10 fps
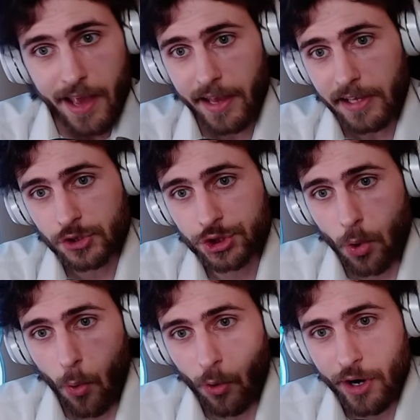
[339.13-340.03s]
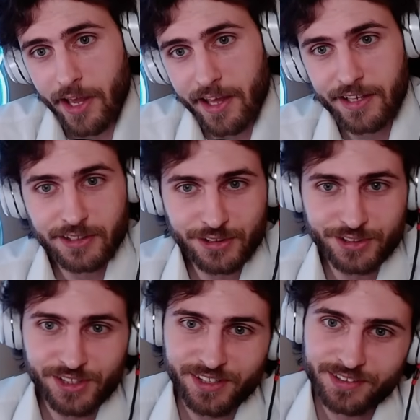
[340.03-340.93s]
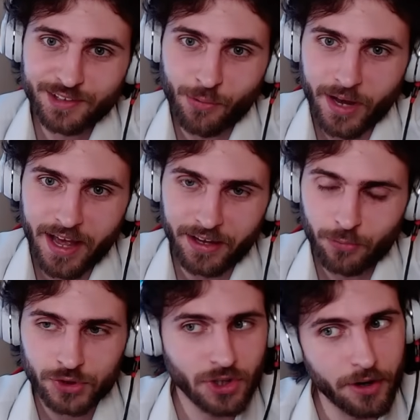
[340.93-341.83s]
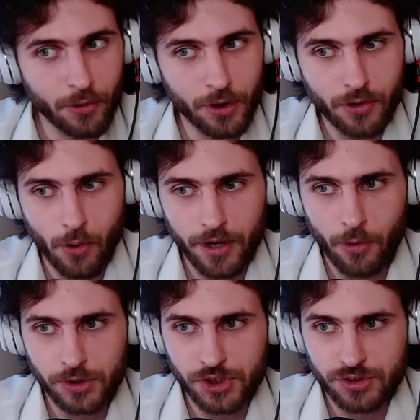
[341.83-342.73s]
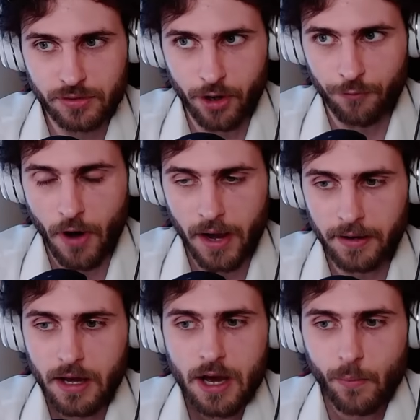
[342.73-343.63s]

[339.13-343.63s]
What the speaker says: It sure is. Okay, we're starting Oricorio, which is, you know, fine.